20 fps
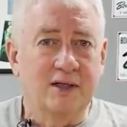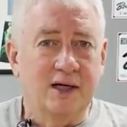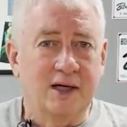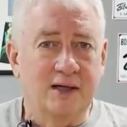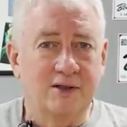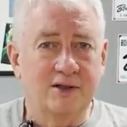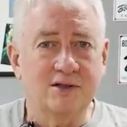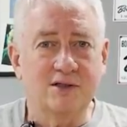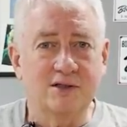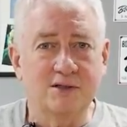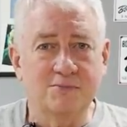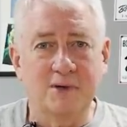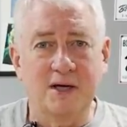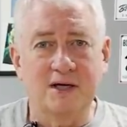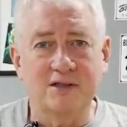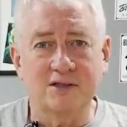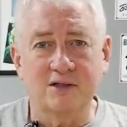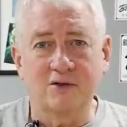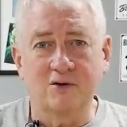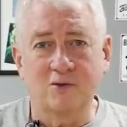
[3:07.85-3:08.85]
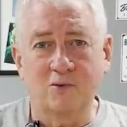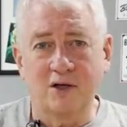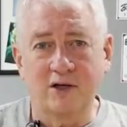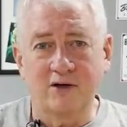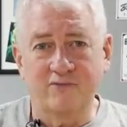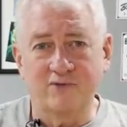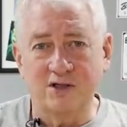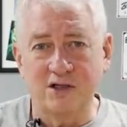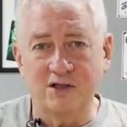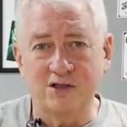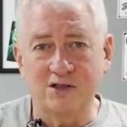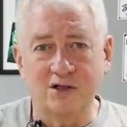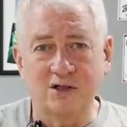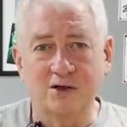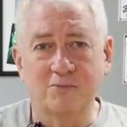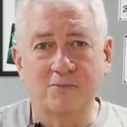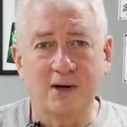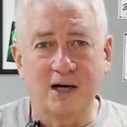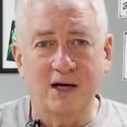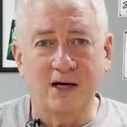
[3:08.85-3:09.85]
And this is basically a way of tensing
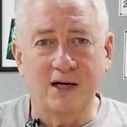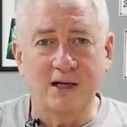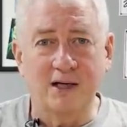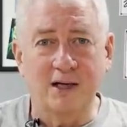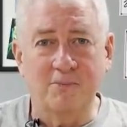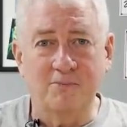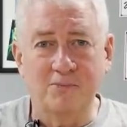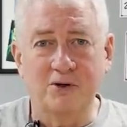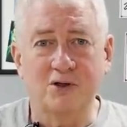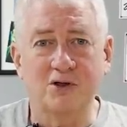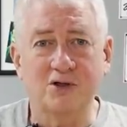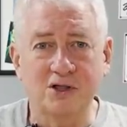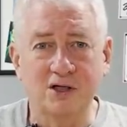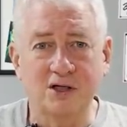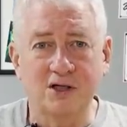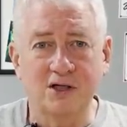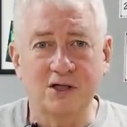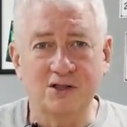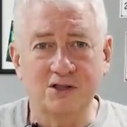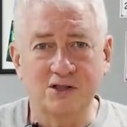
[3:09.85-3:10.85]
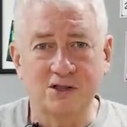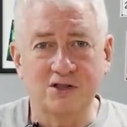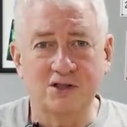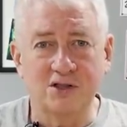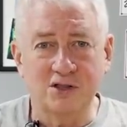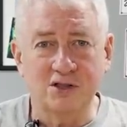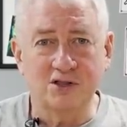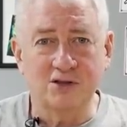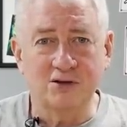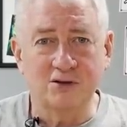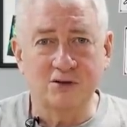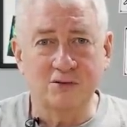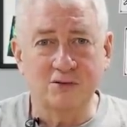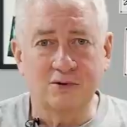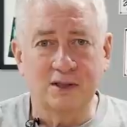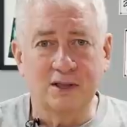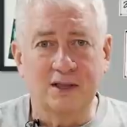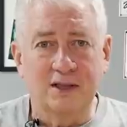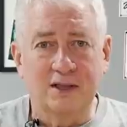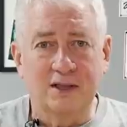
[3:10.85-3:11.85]
your body and pushing against the G-chute